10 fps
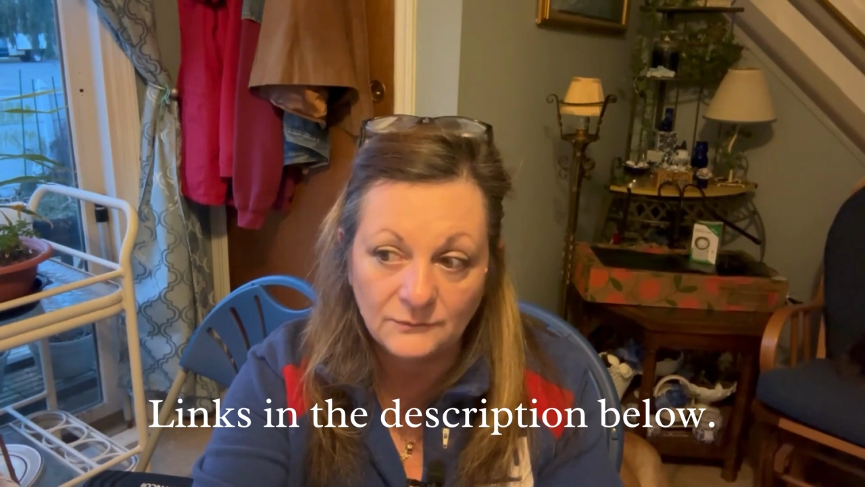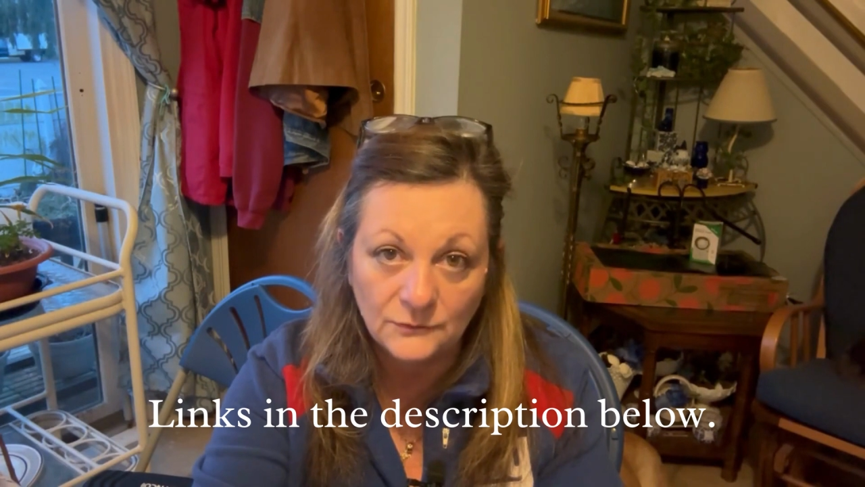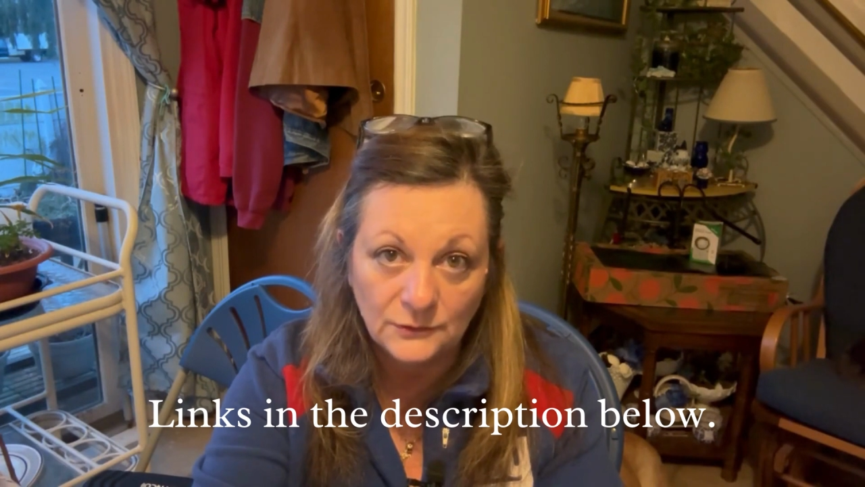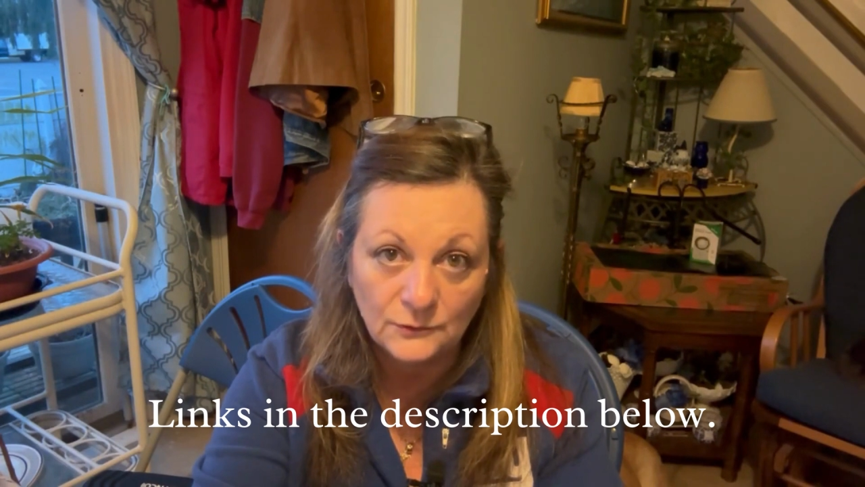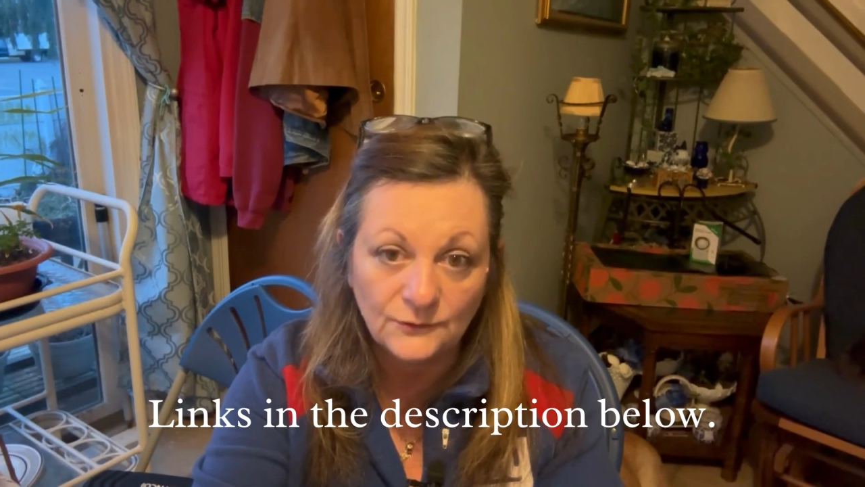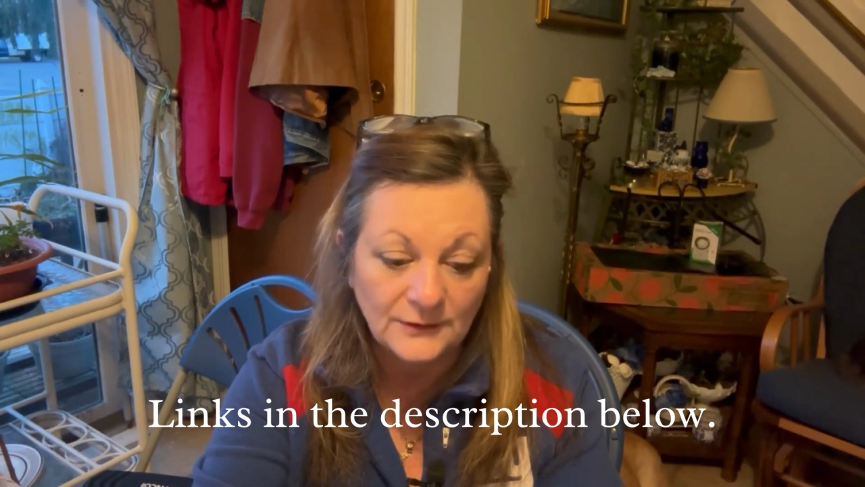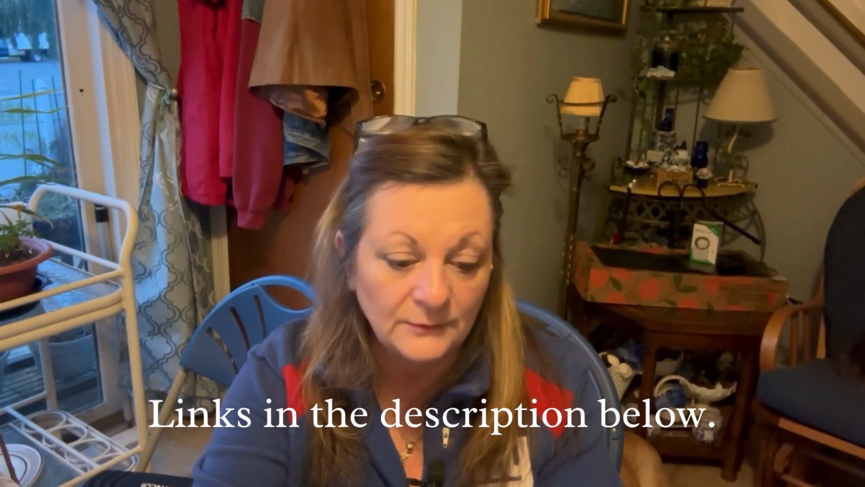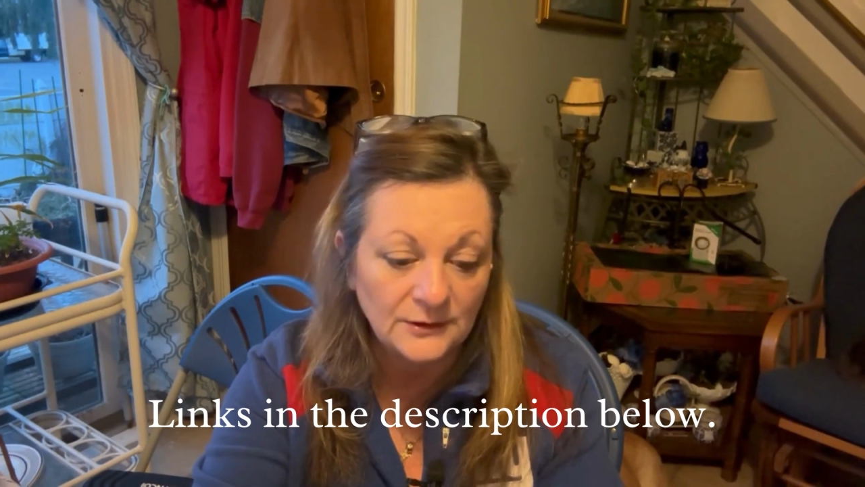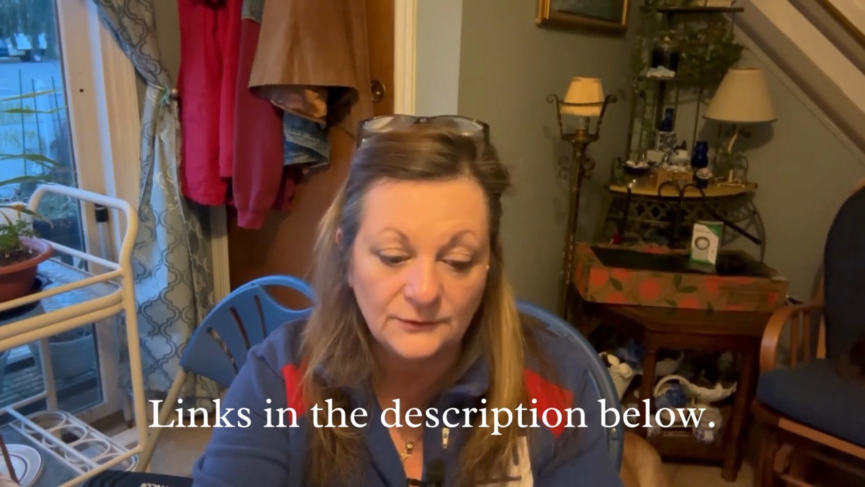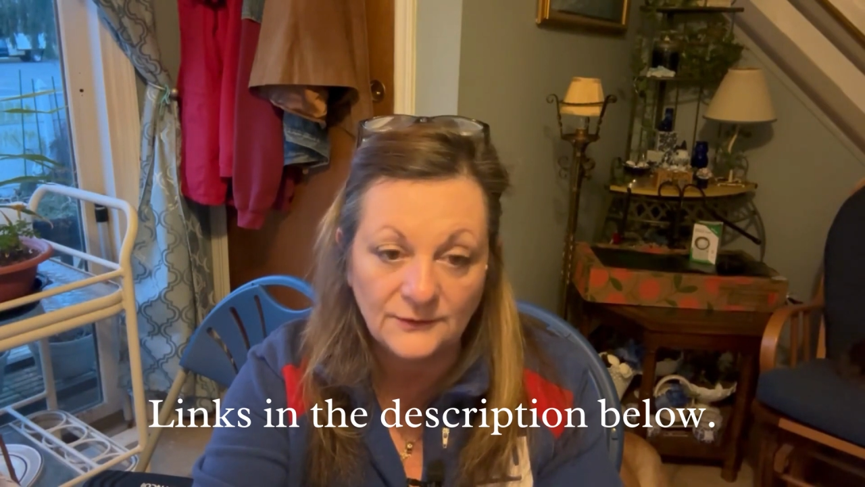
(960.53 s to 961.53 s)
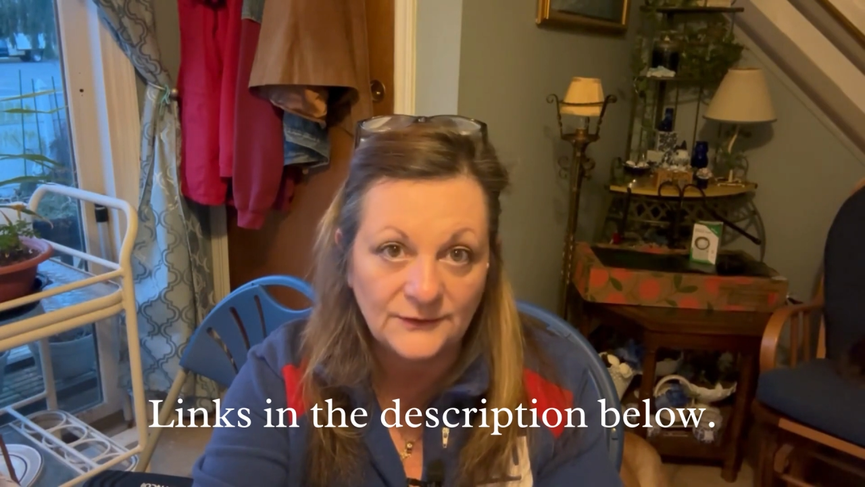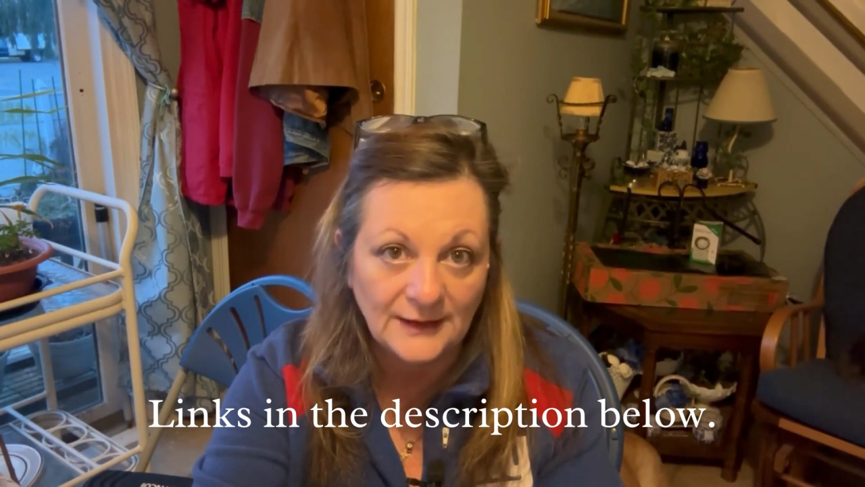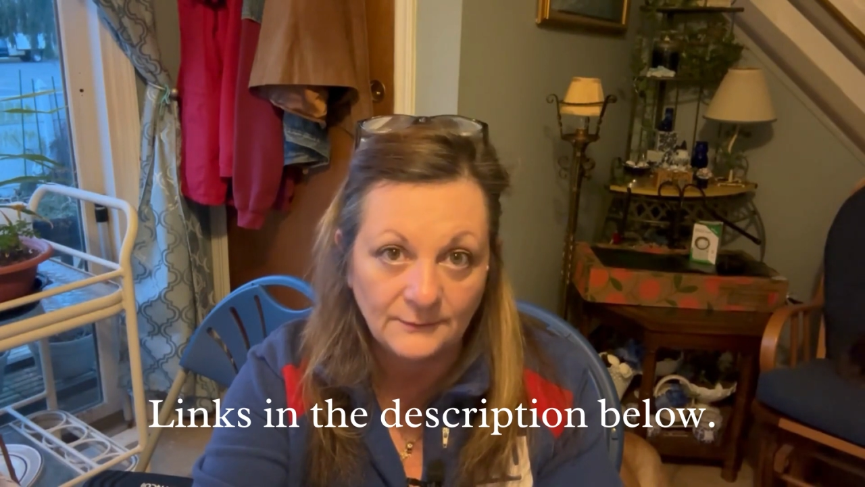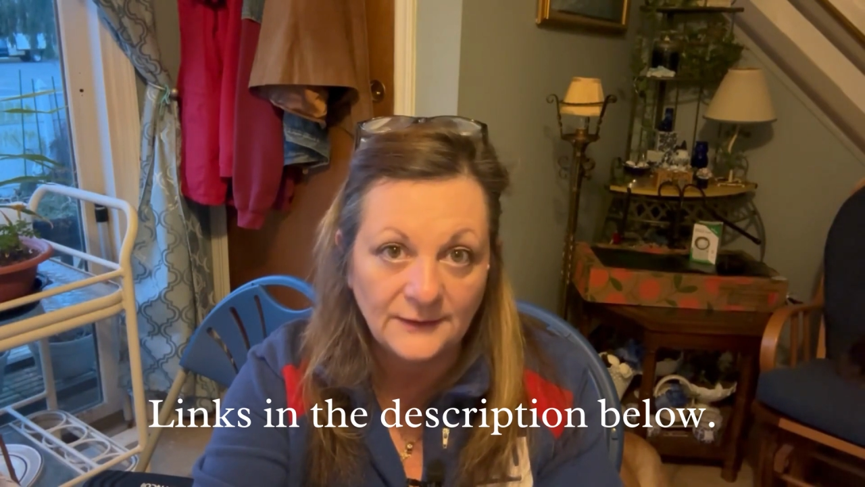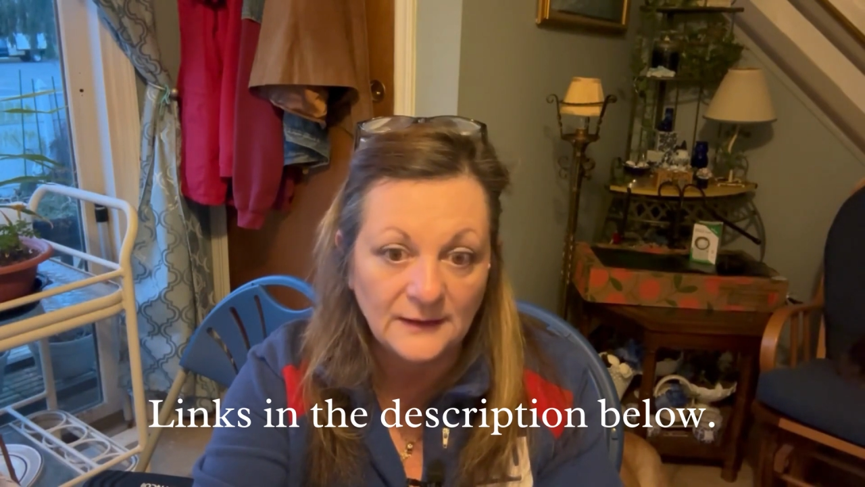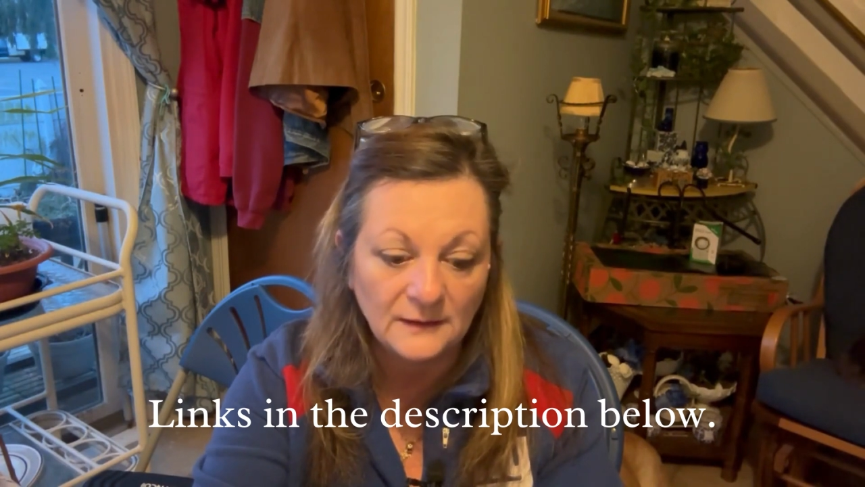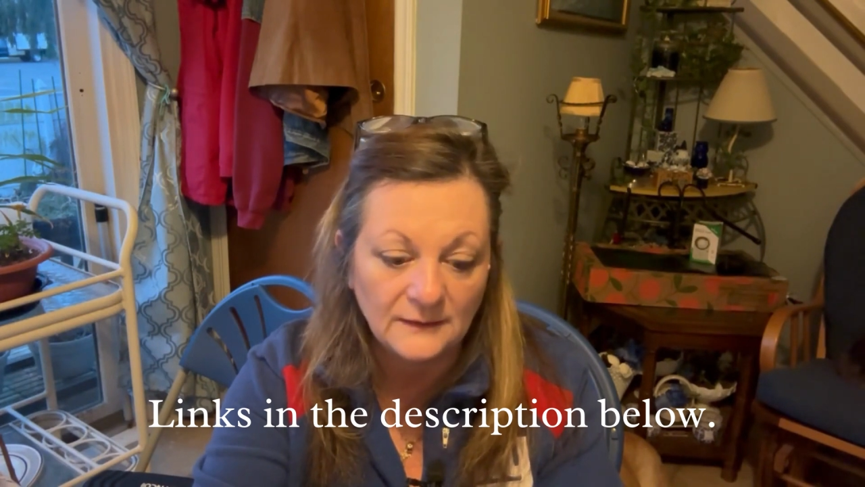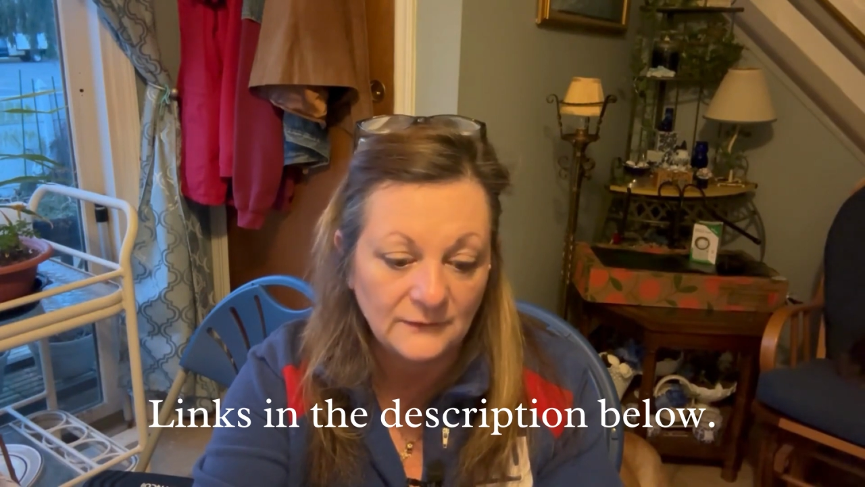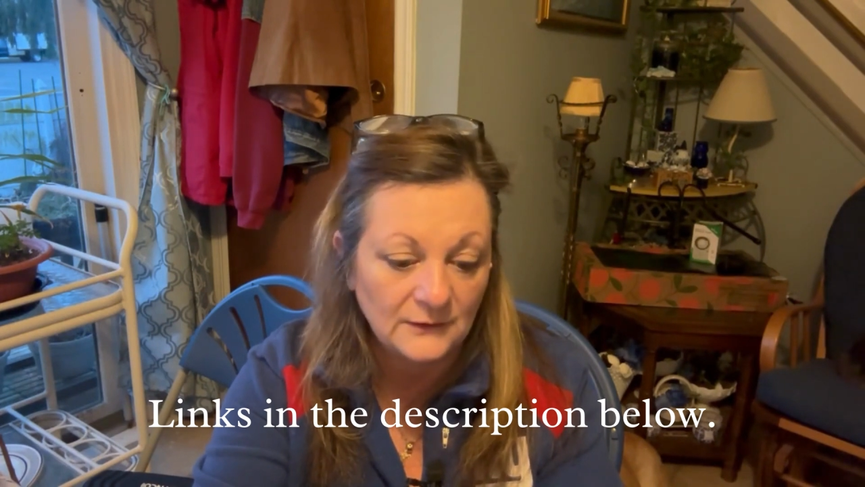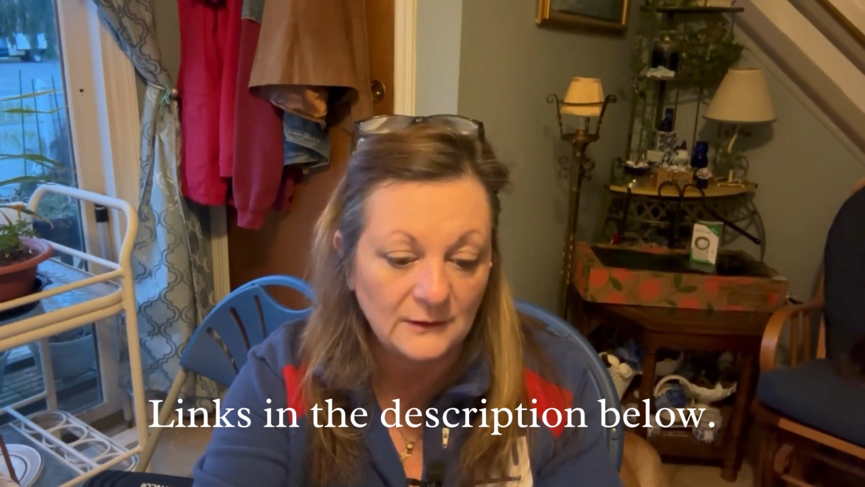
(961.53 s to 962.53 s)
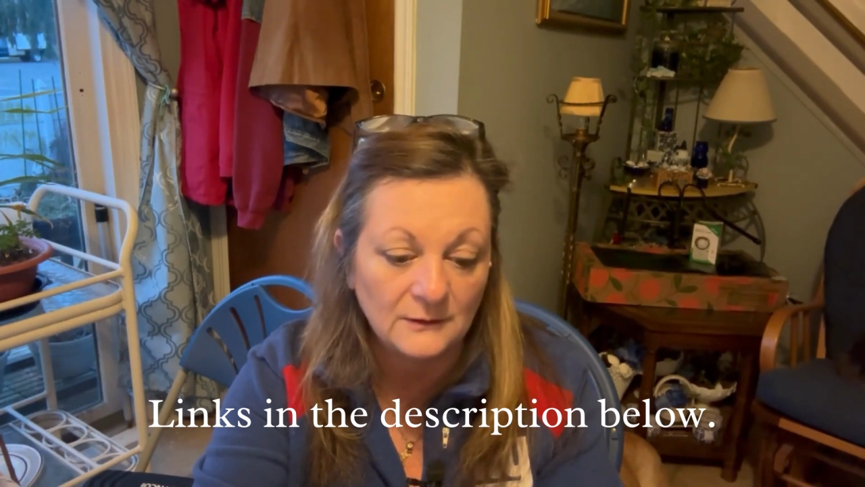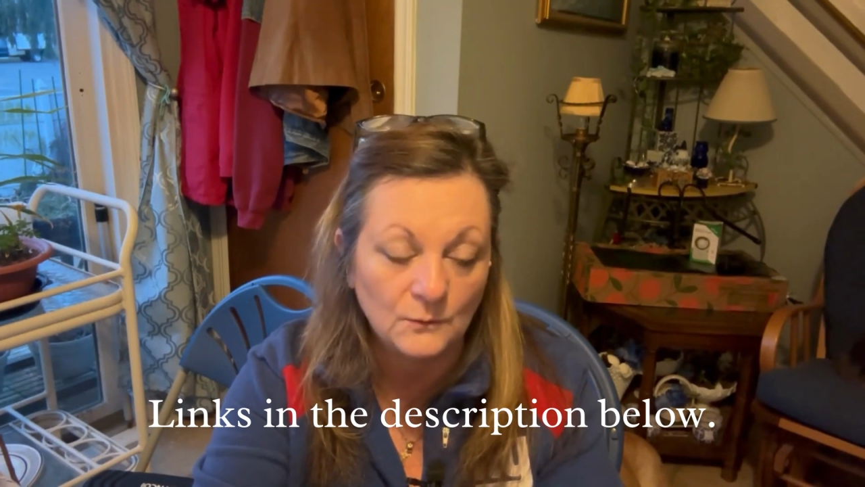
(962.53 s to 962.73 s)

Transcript: used, I'm going to do the same thing this year.